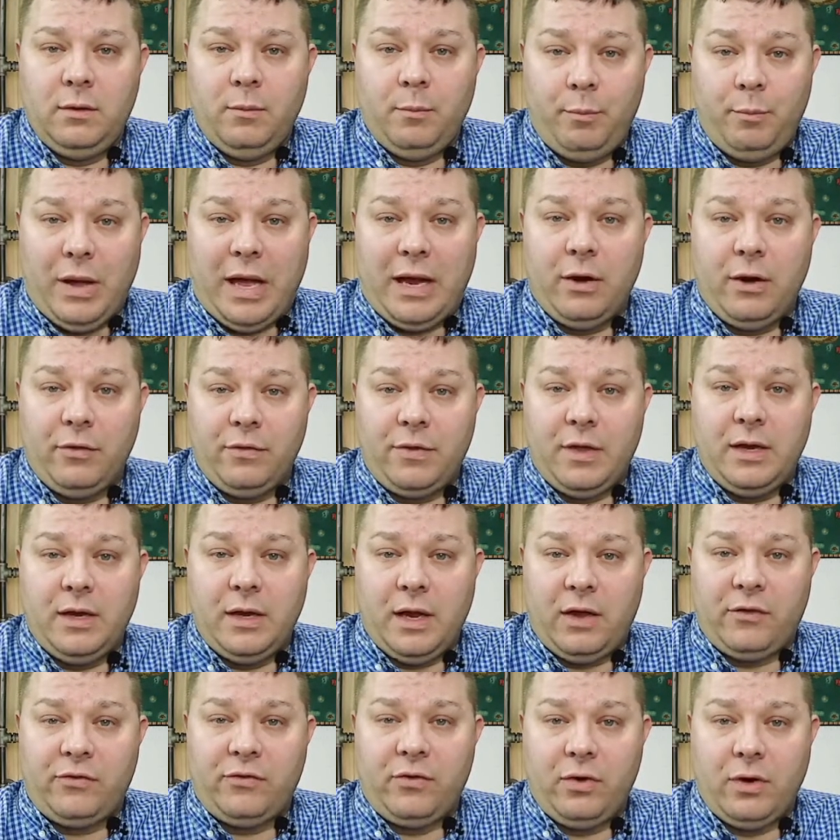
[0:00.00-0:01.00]
Better Than
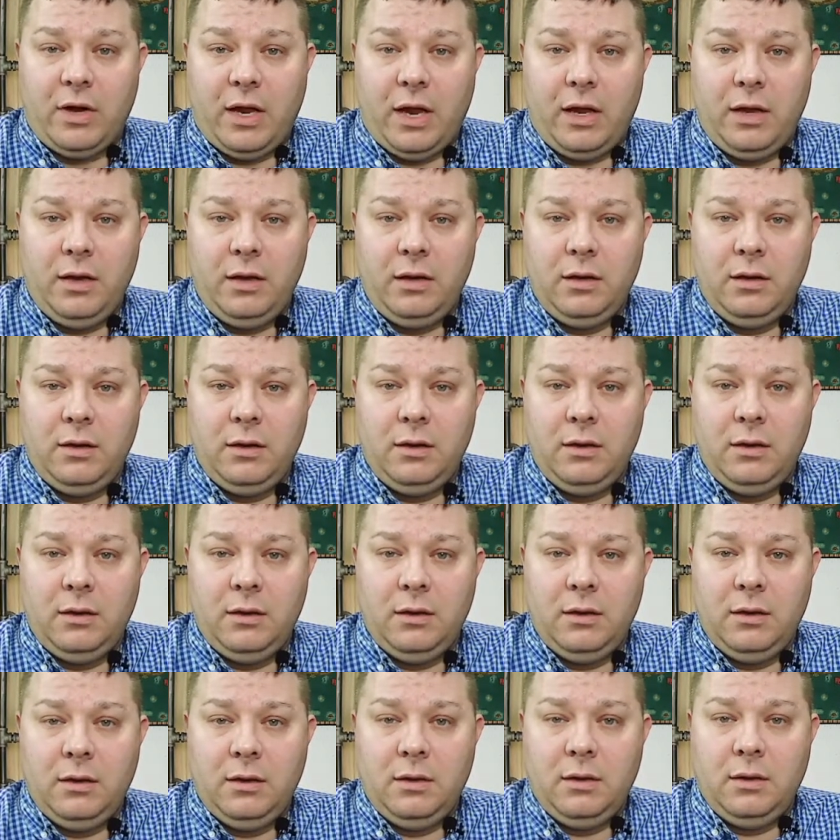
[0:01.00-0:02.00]
Yesterday,
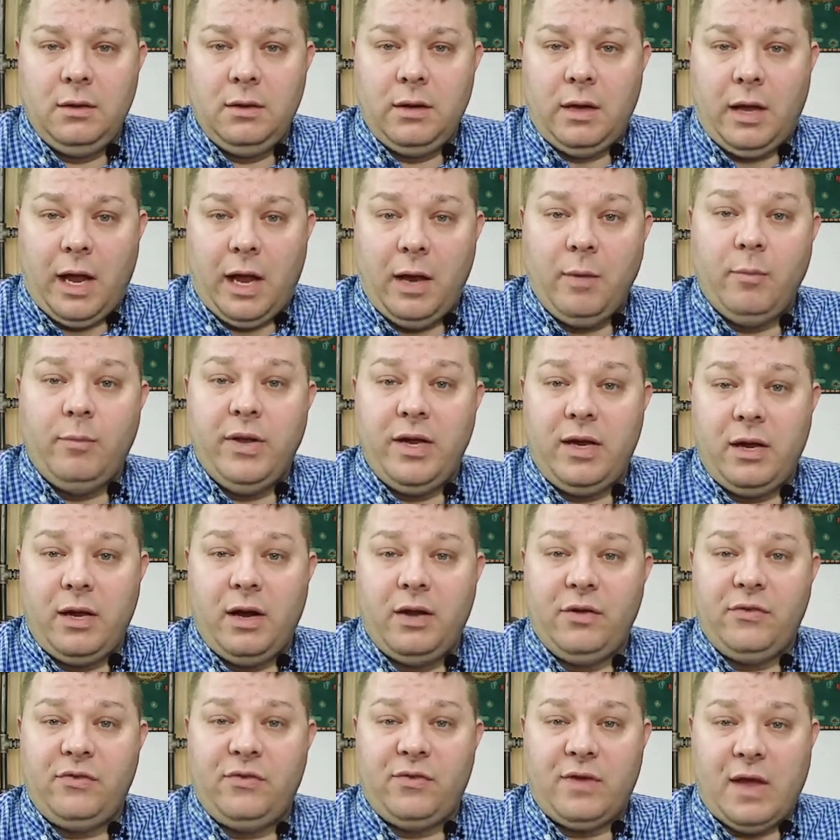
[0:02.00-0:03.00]
and
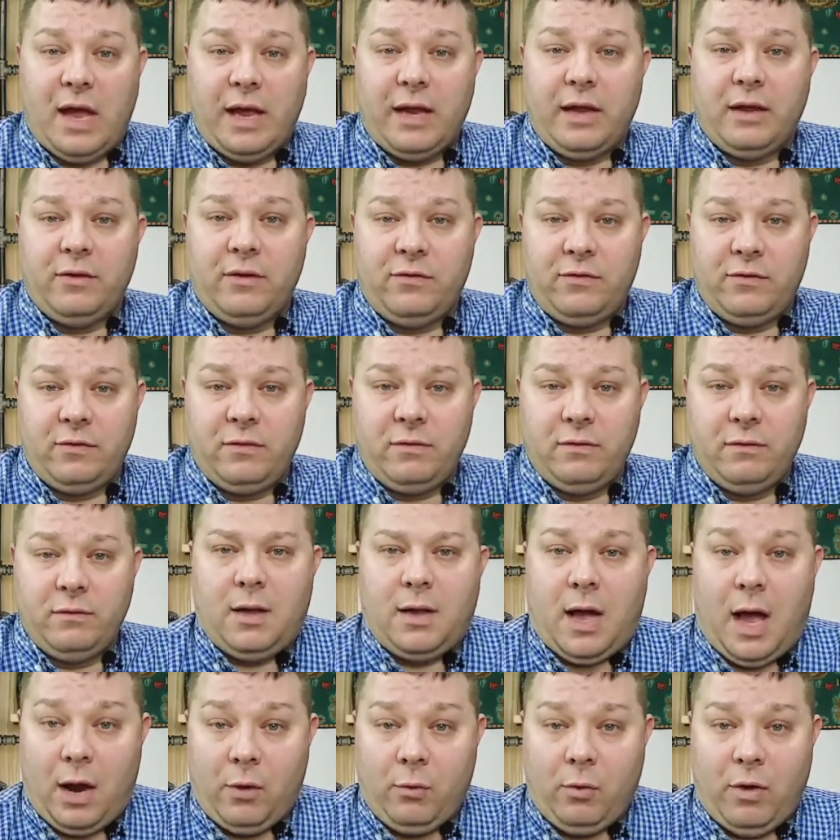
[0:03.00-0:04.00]
Because Science.
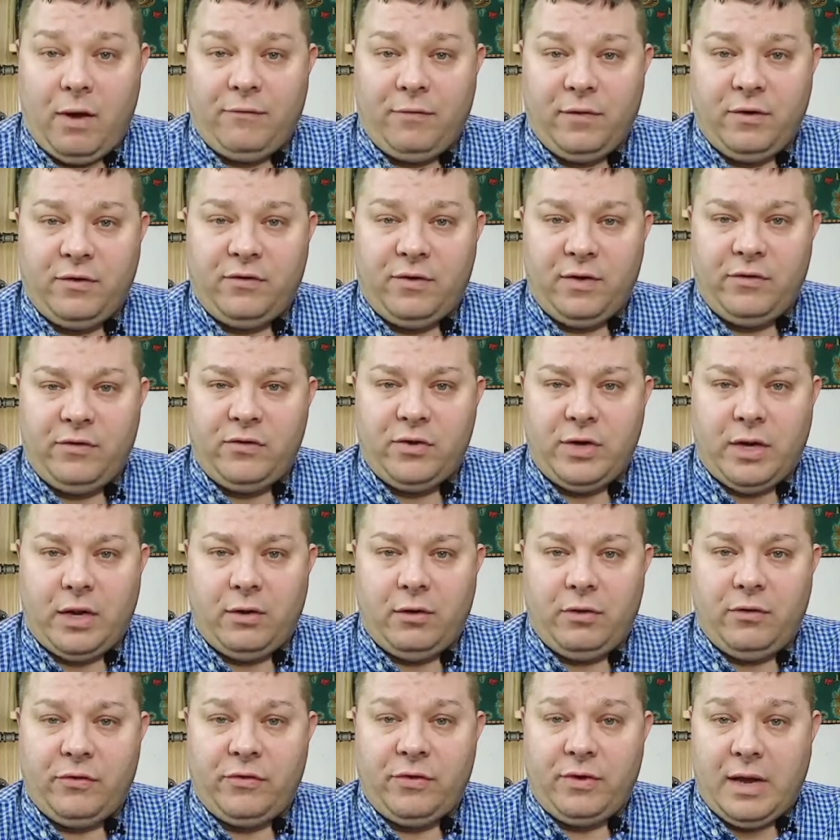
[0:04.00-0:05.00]
I reference these
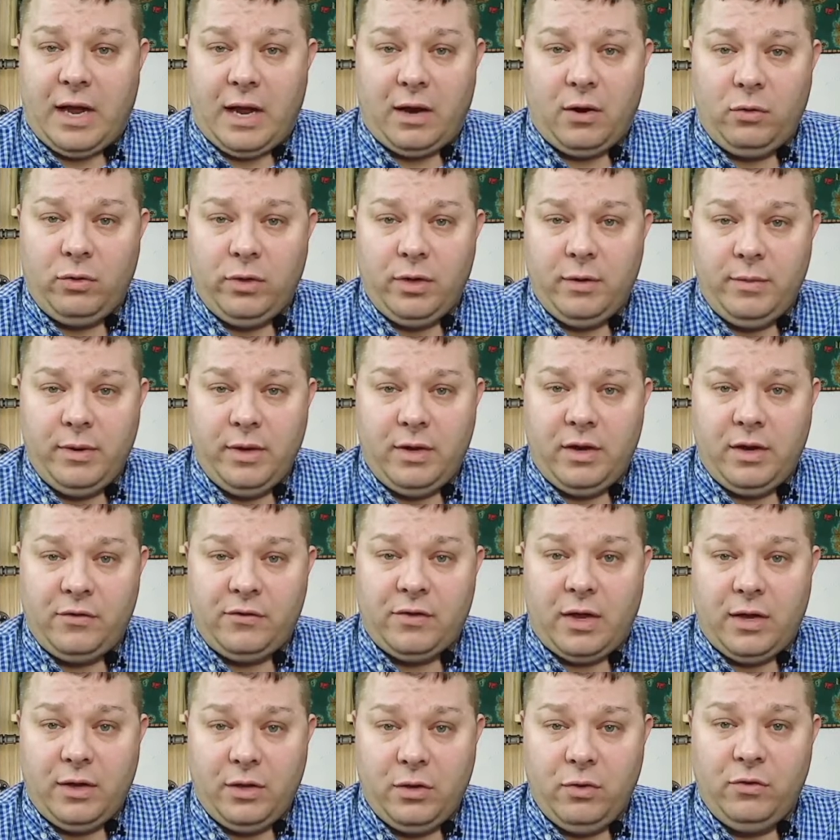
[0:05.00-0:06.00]
channels not only
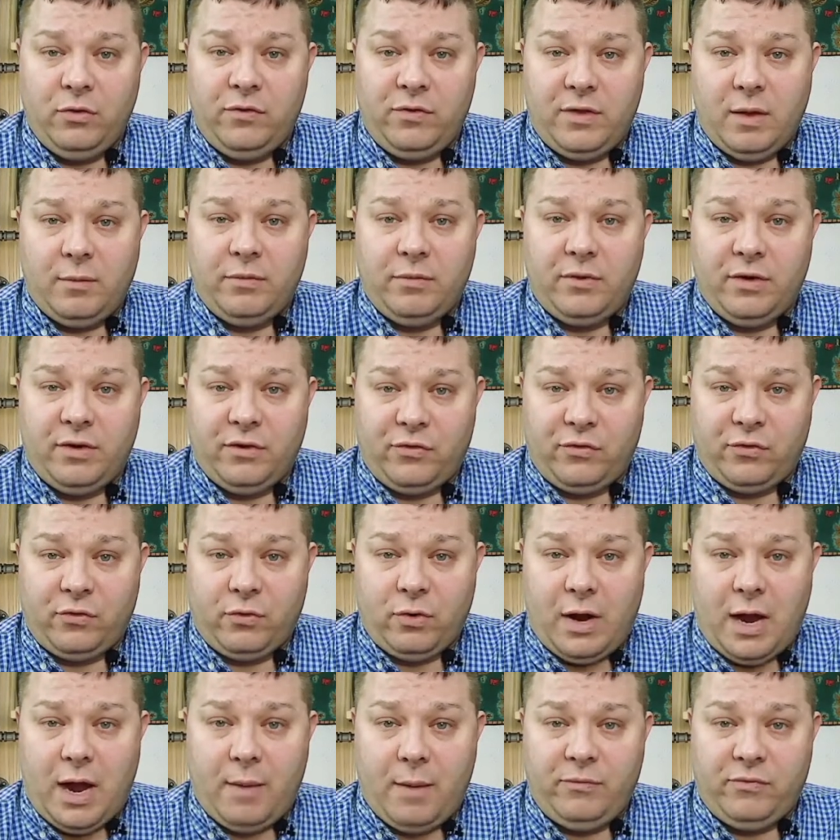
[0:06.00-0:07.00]
because I use them to
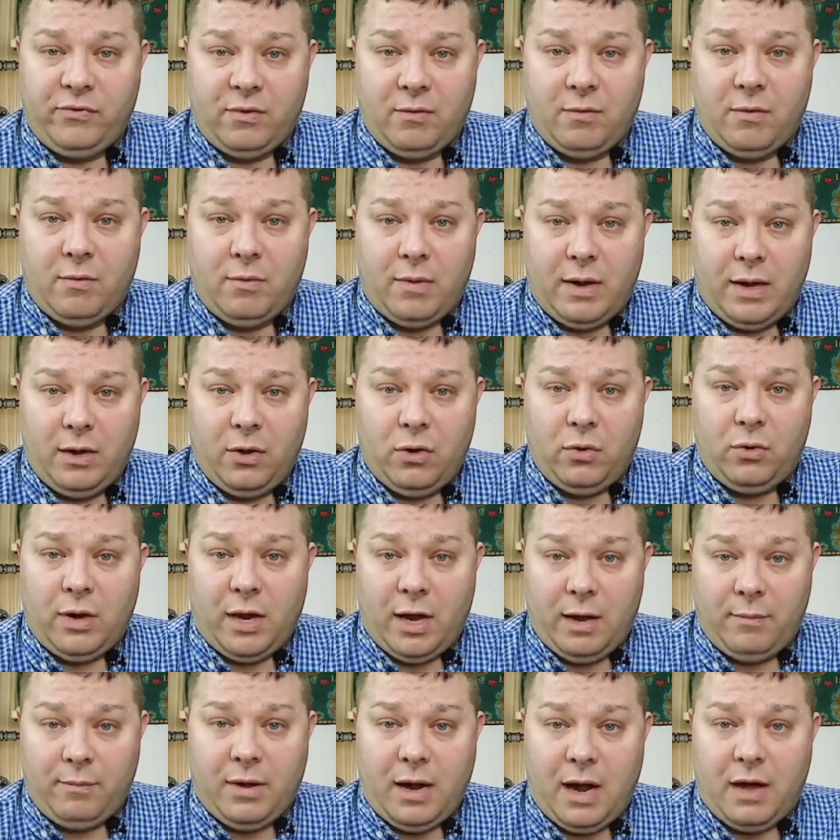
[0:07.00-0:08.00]
describe some of my own
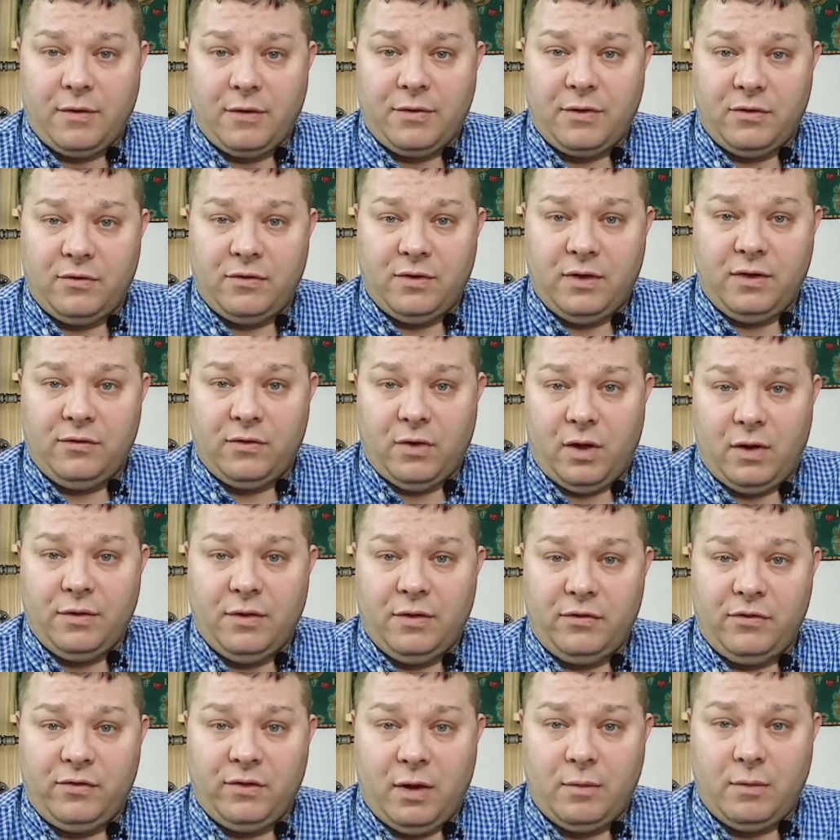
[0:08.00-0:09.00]
hypotheses on
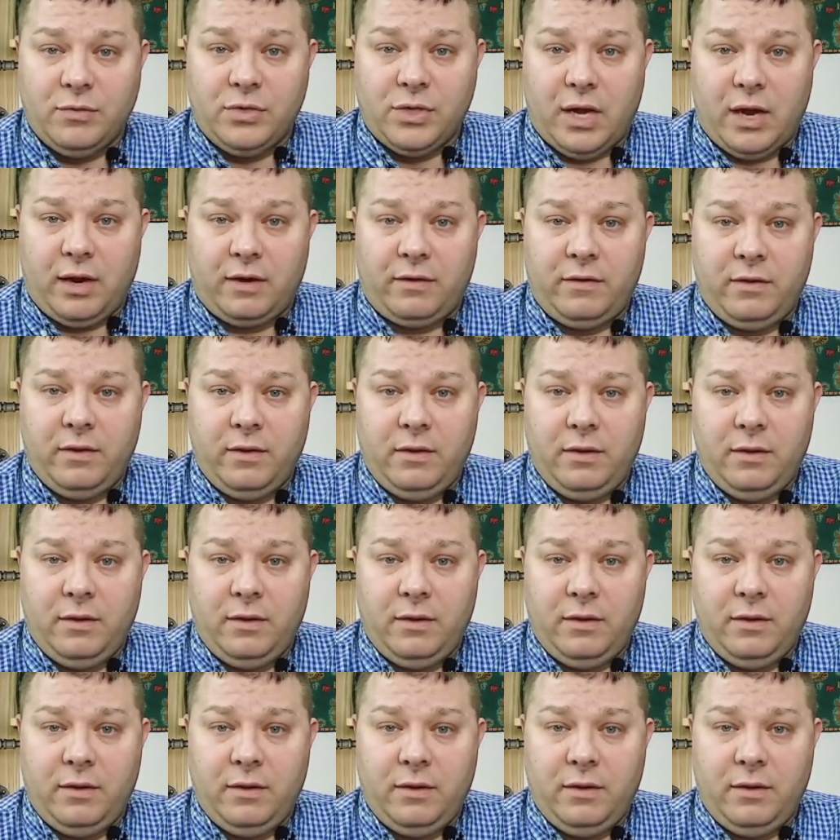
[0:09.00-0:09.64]
this subject,